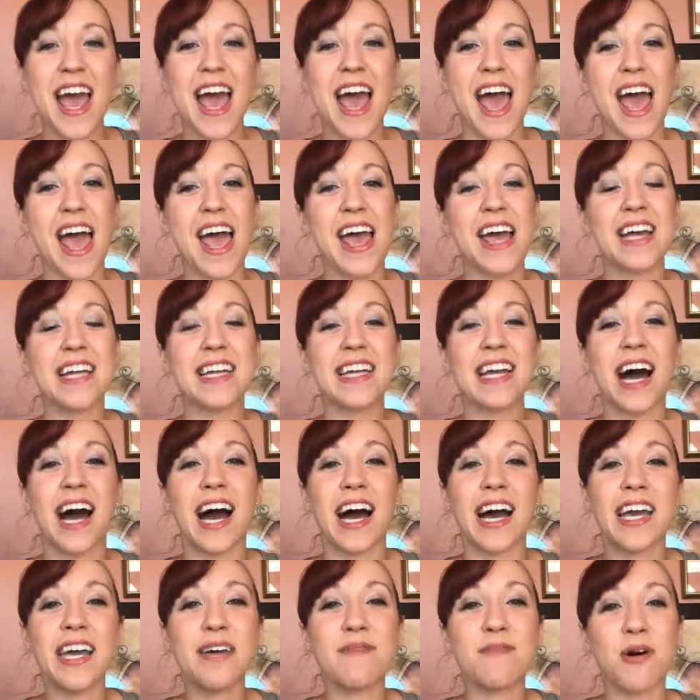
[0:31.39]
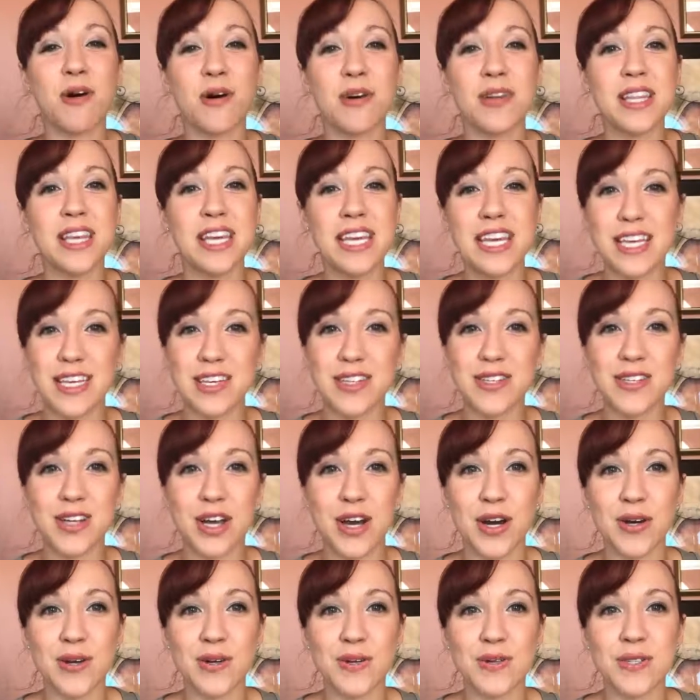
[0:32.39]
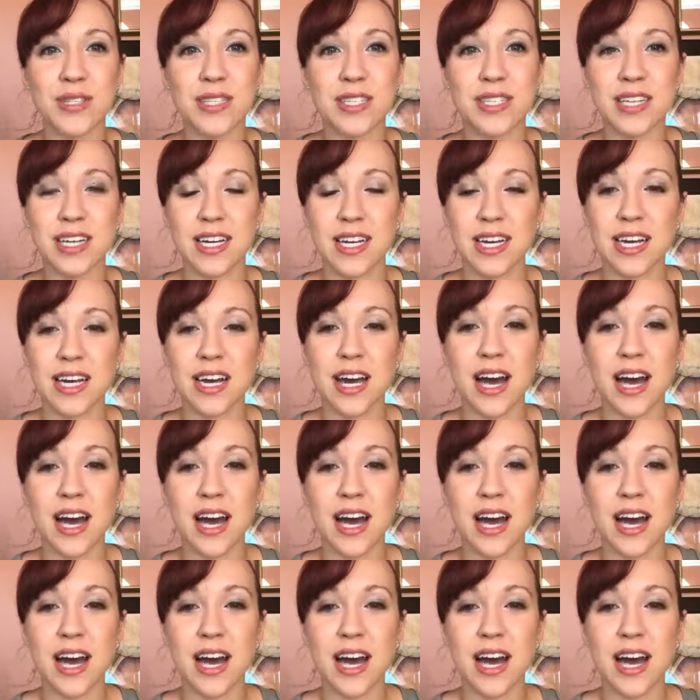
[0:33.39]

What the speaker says: and I am on the East Coast